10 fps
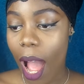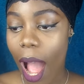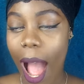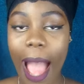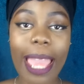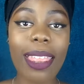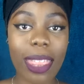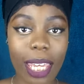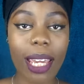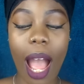I
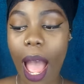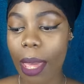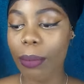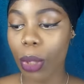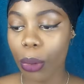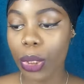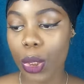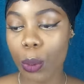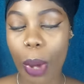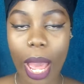think I'm going
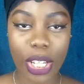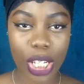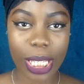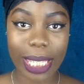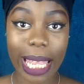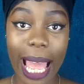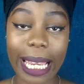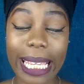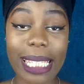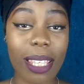to purchase at
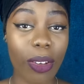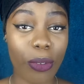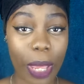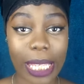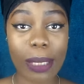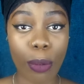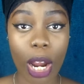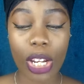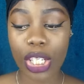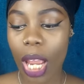least the face
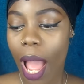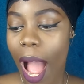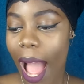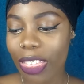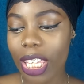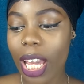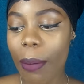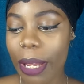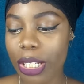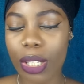brush. I think
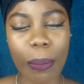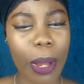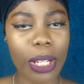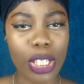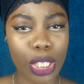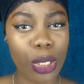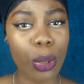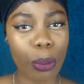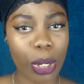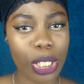I'm actually going to purchase
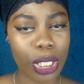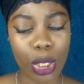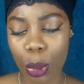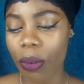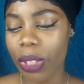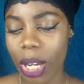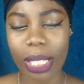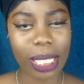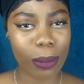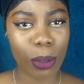two of the
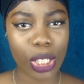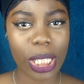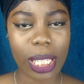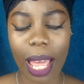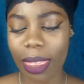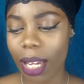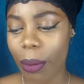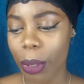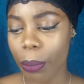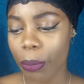Artis brushes. I think
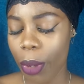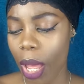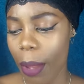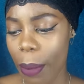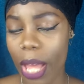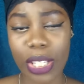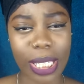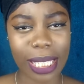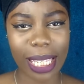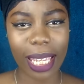I'm going to
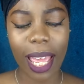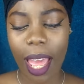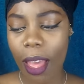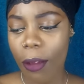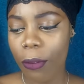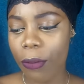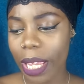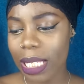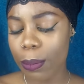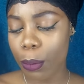purchase the
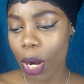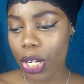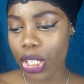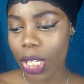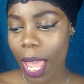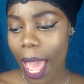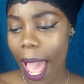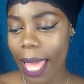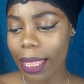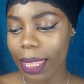face brush
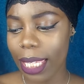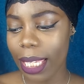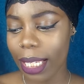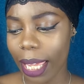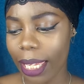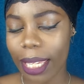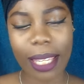and the like